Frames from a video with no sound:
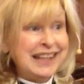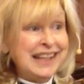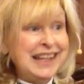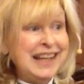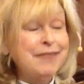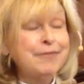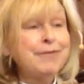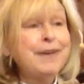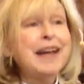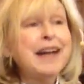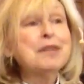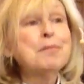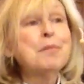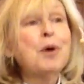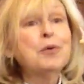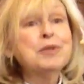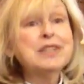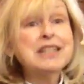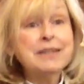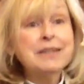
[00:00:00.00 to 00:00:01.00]
In fact,
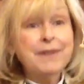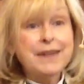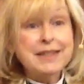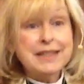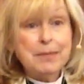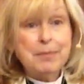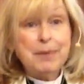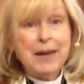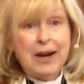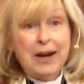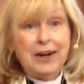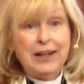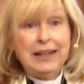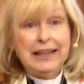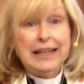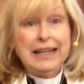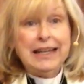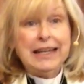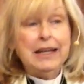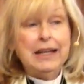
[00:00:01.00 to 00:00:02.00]
most of us
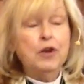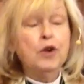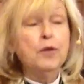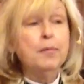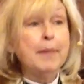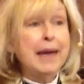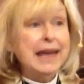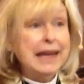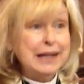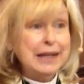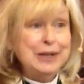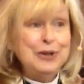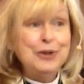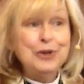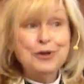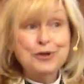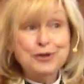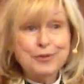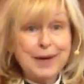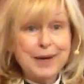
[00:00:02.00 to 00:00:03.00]
apparently who make New
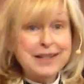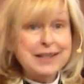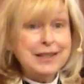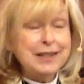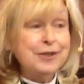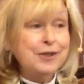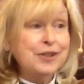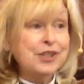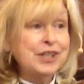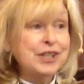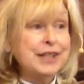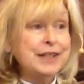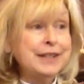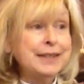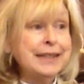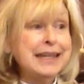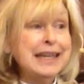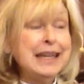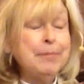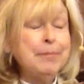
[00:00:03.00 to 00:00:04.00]
Year's resolutions
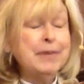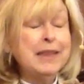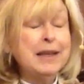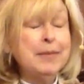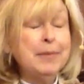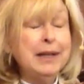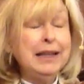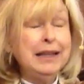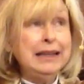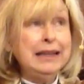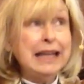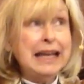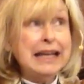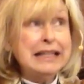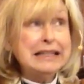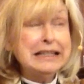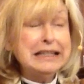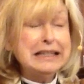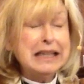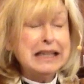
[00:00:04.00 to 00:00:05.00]
keep them
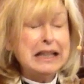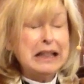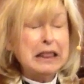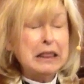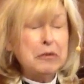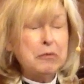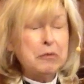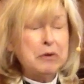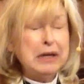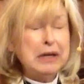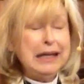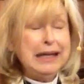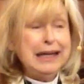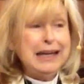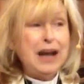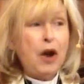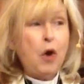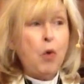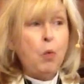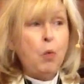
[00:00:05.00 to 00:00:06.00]
less than
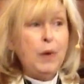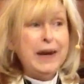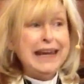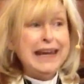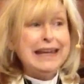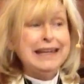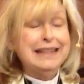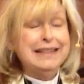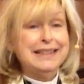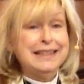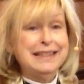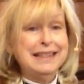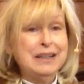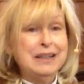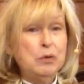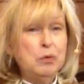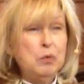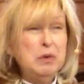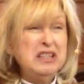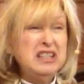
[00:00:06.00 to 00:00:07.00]
three weeks
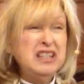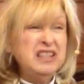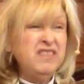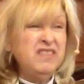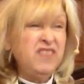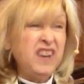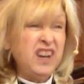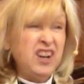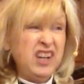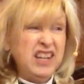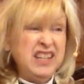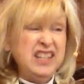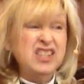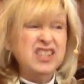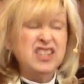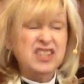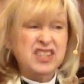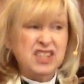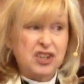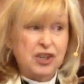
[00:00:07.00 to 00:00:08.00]
which is very
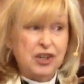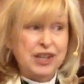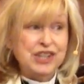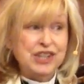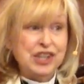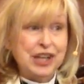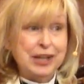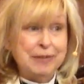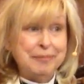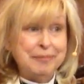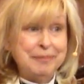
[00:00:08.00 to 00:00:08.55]
discouraging.